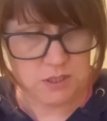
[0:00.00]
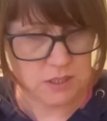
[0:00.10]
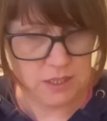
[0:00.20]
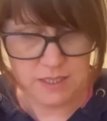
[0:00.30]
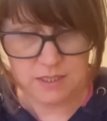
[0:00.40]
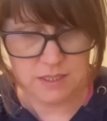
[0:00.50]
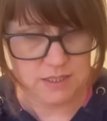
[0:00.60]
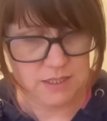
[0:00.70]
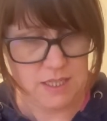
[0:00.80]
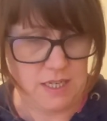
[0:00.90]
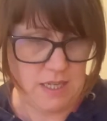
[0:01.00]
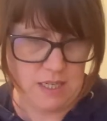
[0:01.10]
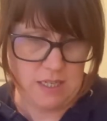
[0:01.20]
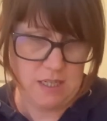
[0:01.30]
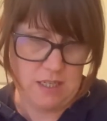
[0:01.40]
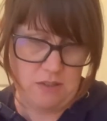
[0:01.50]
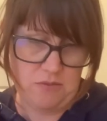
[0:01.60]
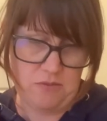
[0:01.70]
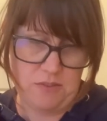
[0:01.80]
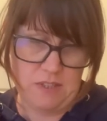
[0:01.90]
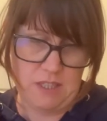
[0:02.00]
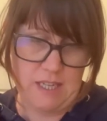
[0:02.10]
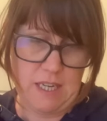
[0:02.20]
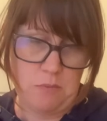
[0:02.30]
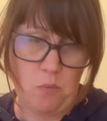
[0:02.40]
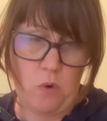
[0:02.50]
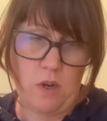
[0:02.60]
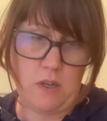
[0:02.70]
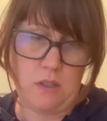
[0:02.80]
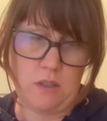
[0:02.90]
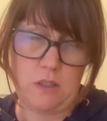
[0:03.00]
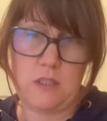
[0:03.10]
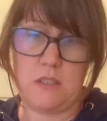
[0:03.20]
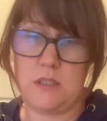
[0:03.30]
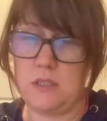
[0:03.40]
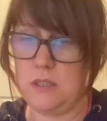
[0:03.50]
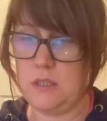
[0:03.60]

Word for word: So let's see if the game works.